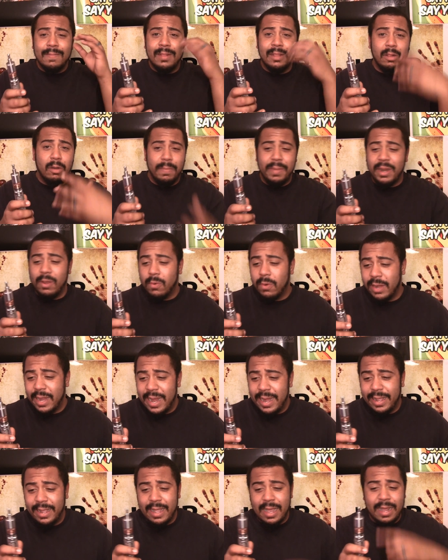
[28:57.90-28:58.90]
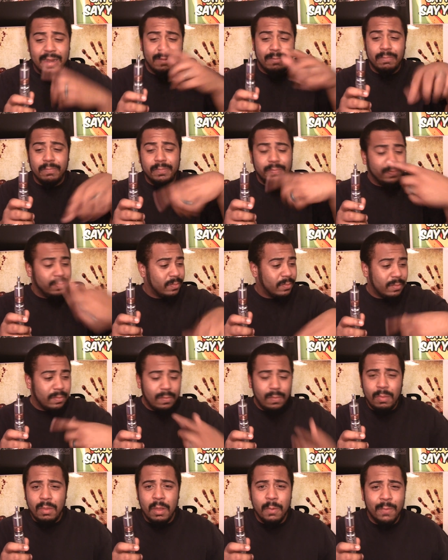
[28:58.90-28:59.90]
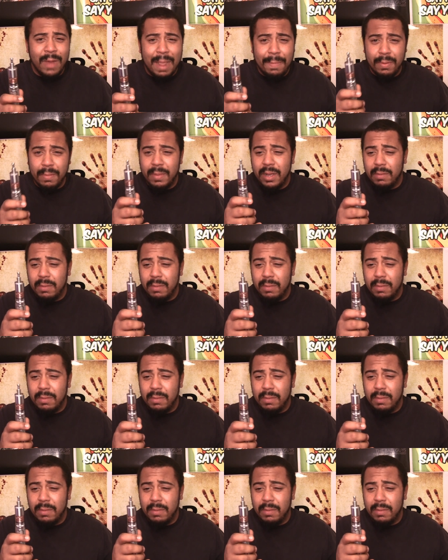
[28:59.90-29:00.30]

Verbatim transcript: little bit of organic cotton, wrap them